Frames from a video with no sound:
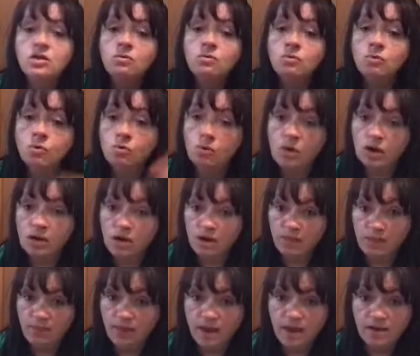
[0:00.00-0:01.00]
we'll work
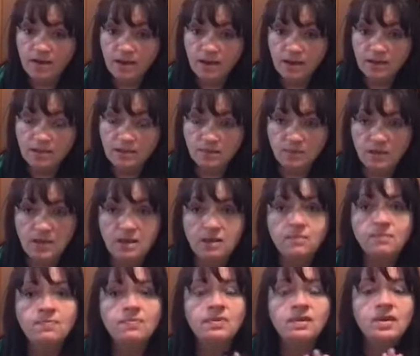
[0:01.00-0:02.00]
on that next week.